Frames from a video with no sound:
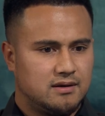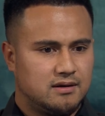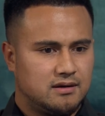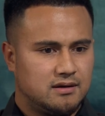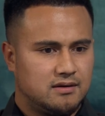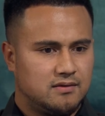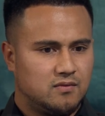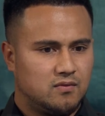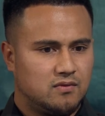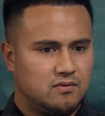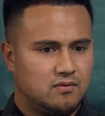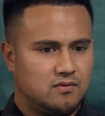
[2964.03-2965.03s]

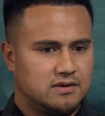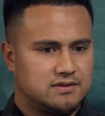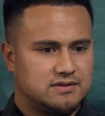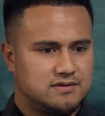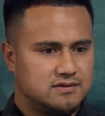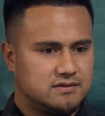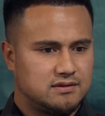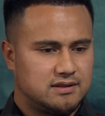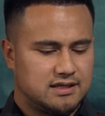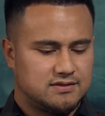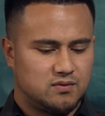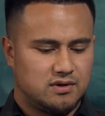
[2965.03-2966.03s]

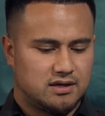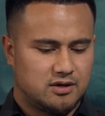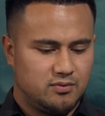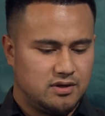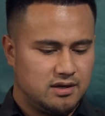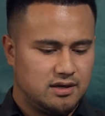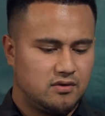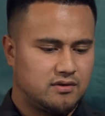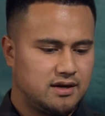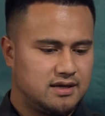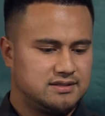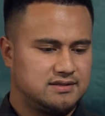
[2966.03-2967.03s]
that's what community
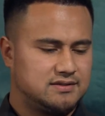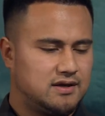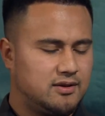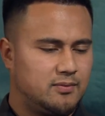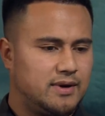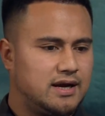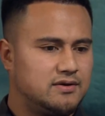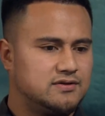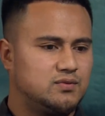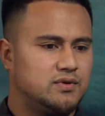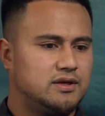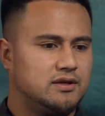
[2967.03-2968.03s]
organizing is all about,
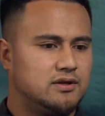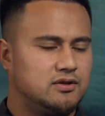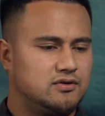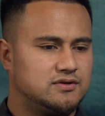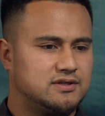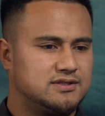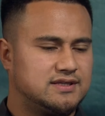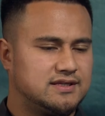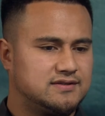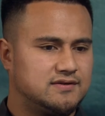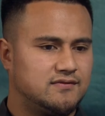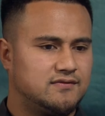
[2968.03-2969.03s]
is when there's a
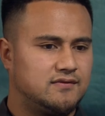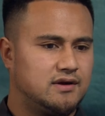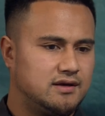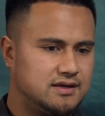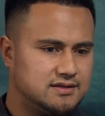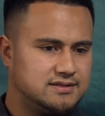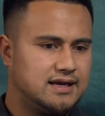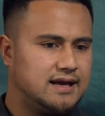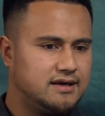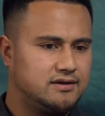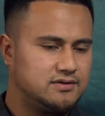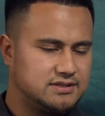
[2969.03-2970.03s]
sense of
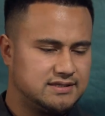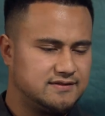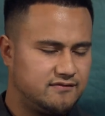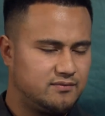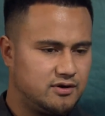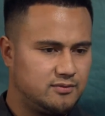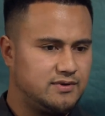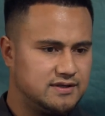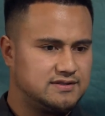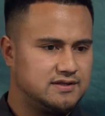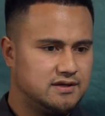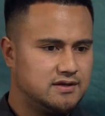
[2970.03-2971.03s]
desire, a sense of purpose,